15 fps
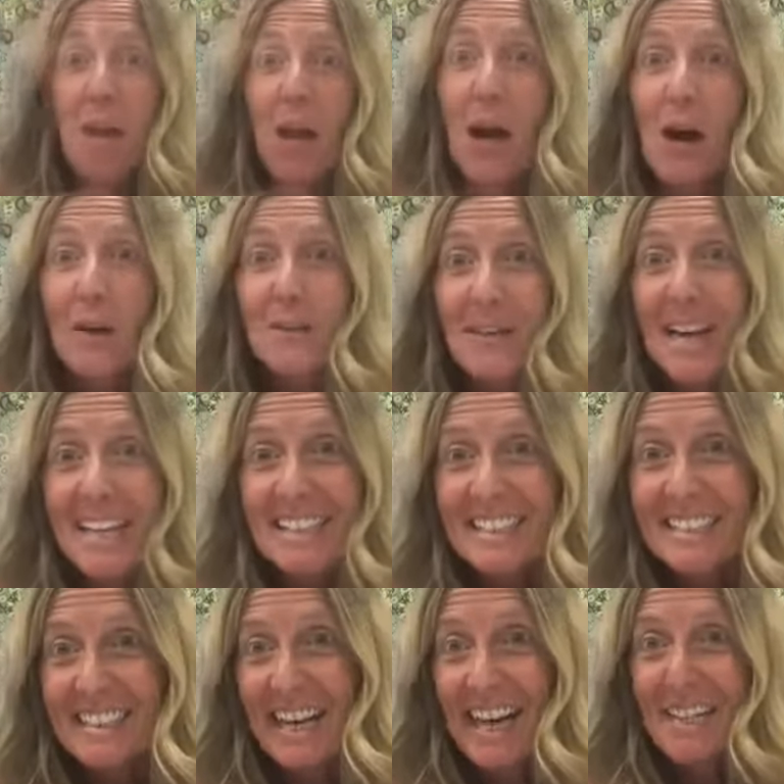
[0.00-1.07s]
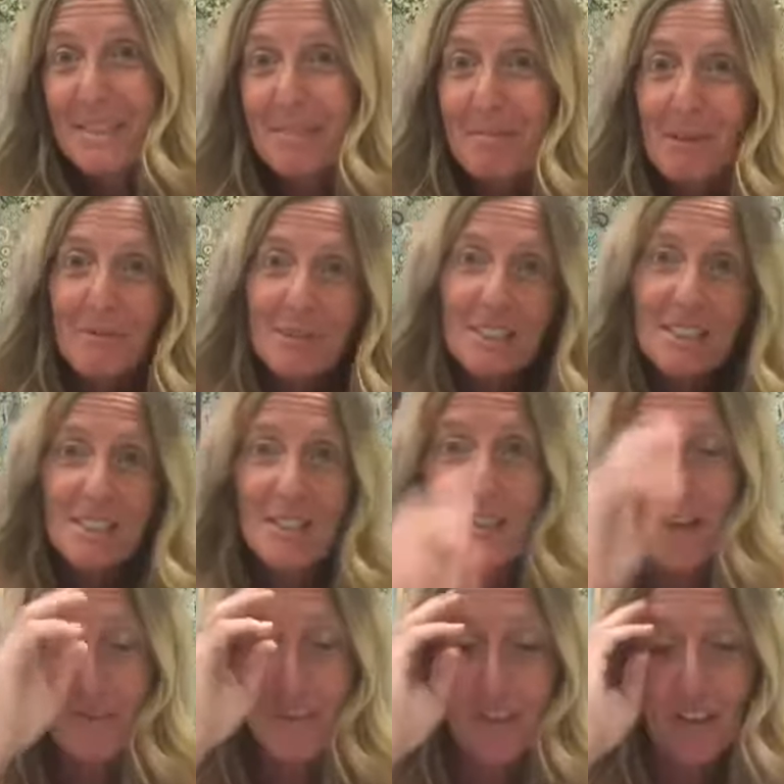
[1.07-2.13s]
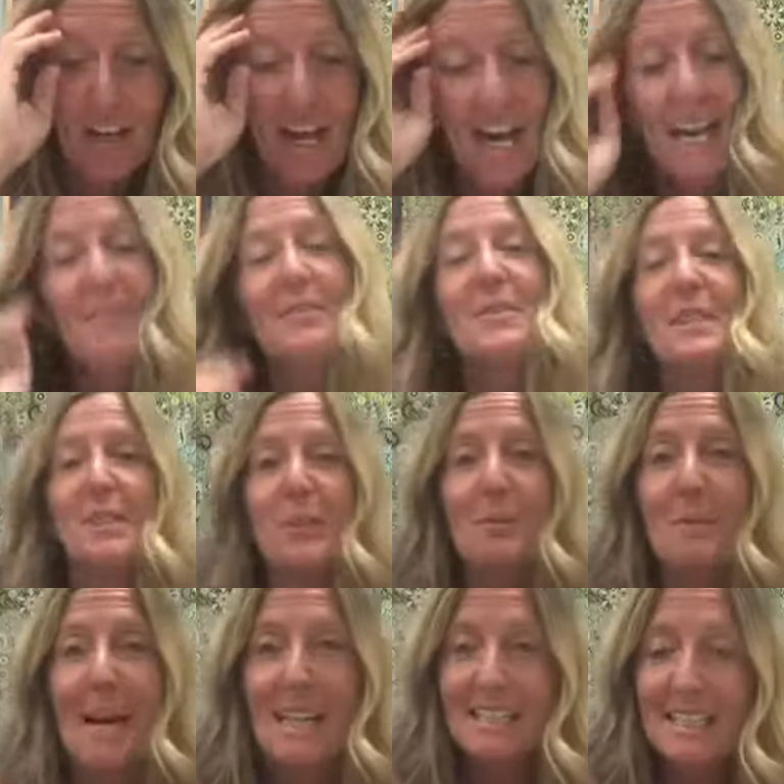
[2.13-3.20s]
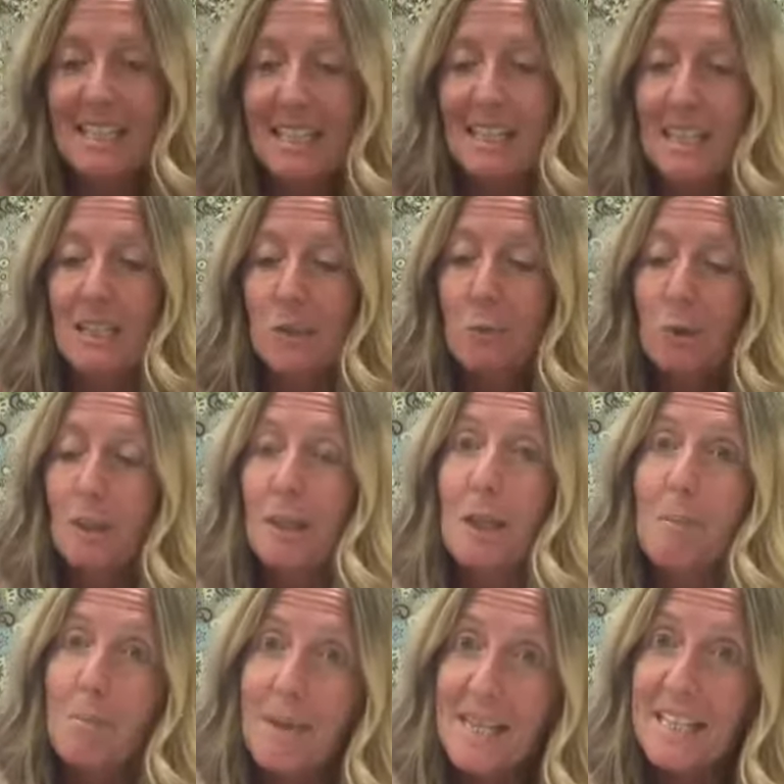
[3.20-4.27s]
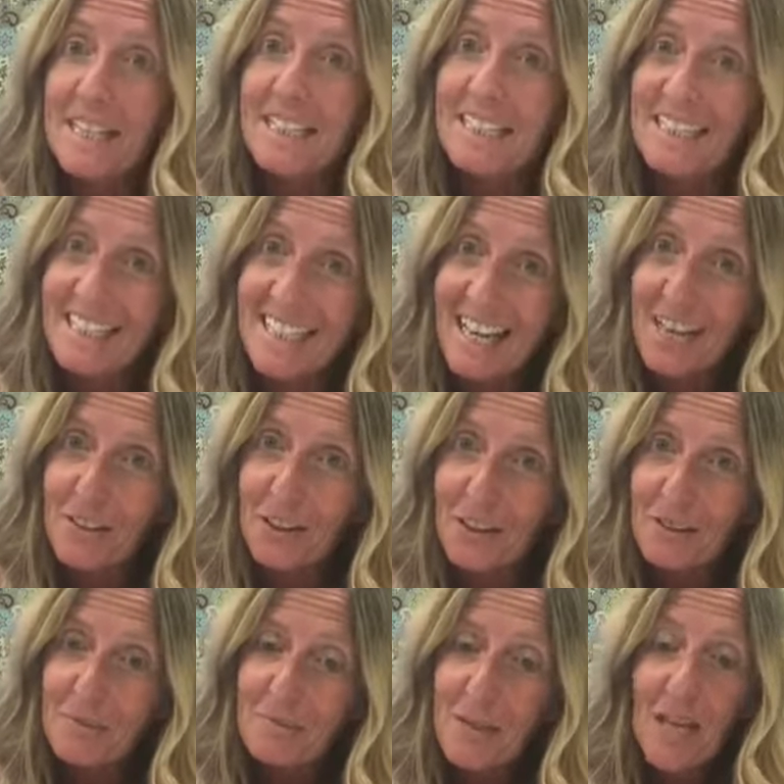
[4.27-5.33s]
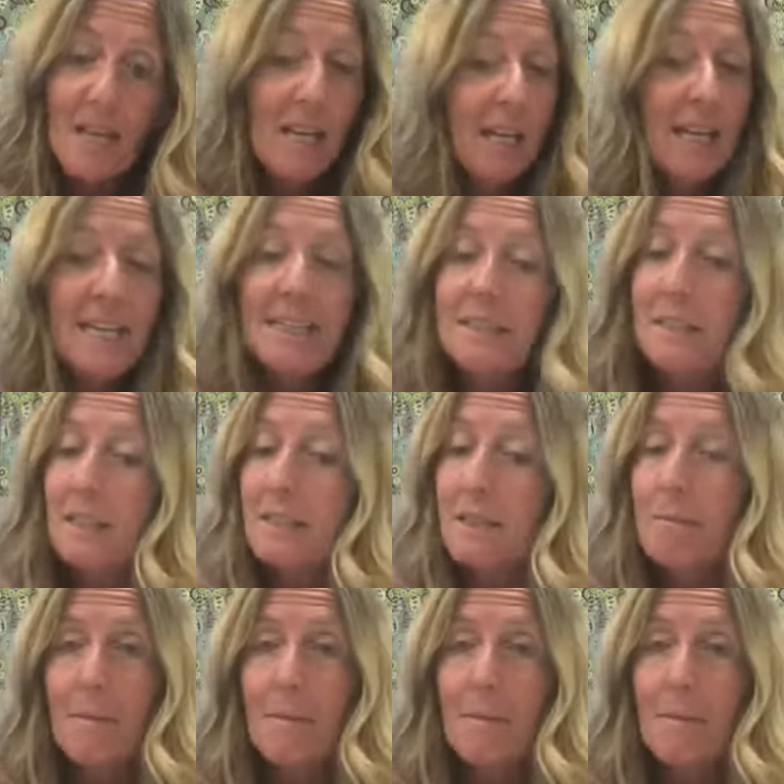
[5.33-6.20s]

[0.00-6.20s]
All right, I hope my friends, you have your craft and your magnet because we're gonna make it together. And it doesn't